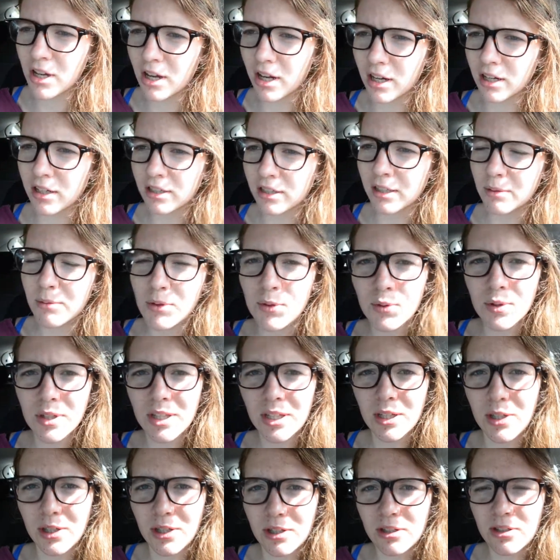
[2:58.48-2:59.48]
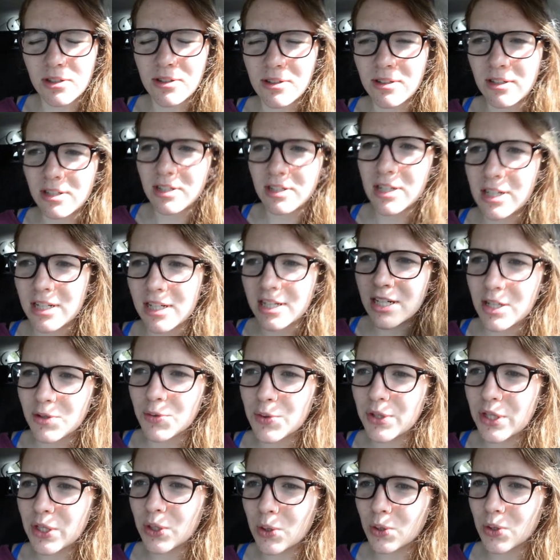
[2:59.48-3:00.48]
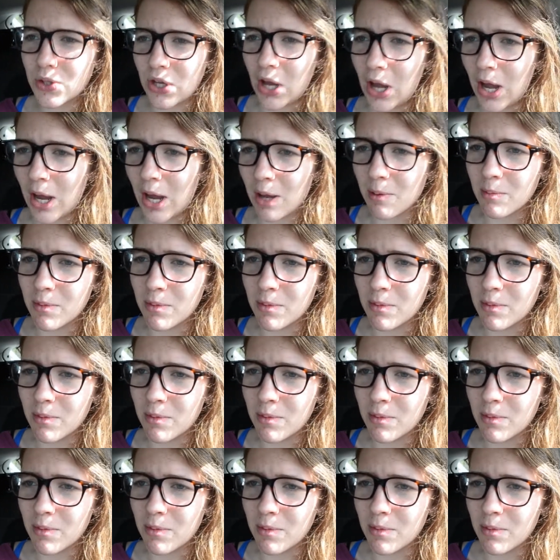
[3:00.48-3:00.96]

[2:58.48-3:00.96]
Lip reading: it was really good. It was a really good time.